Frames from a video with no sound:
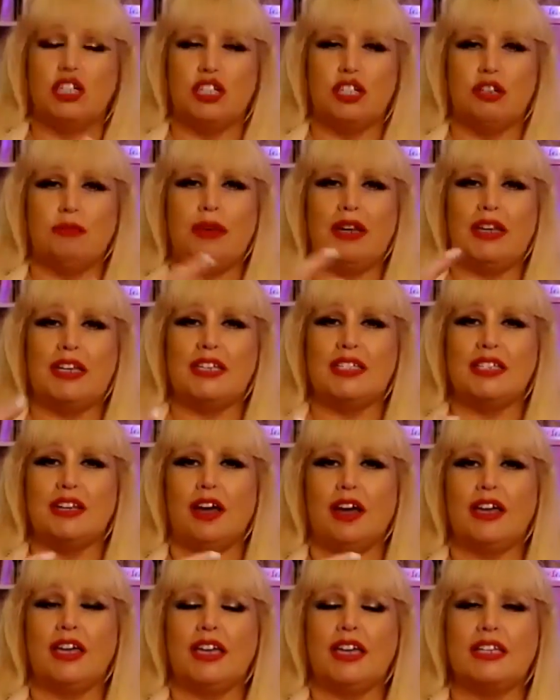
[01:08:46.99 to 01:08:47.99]
Just what I mean? It's
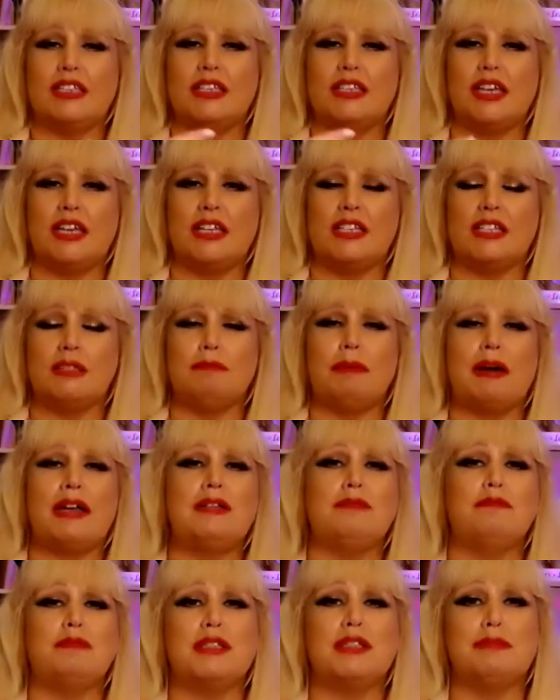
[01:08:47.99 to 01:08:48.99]
like it's
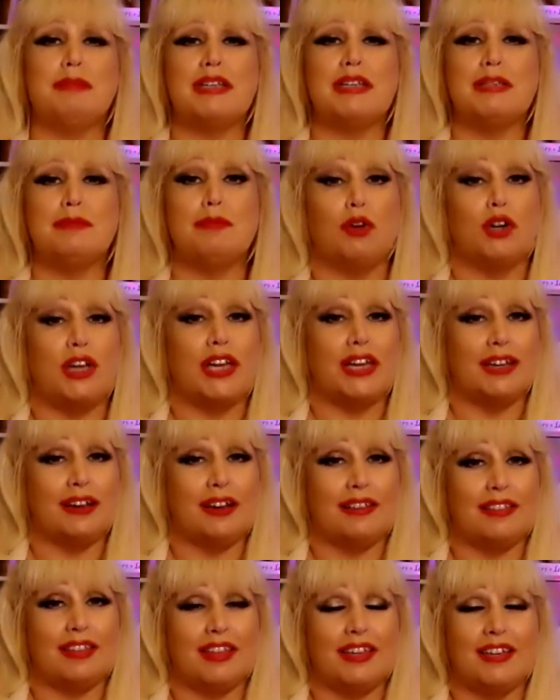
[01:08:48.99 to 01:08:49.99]

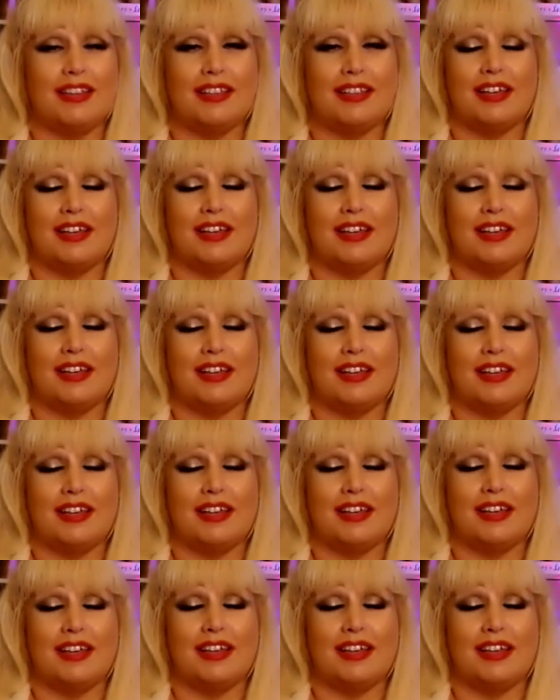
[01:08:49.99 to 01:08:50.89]
spasmodic, I think they say,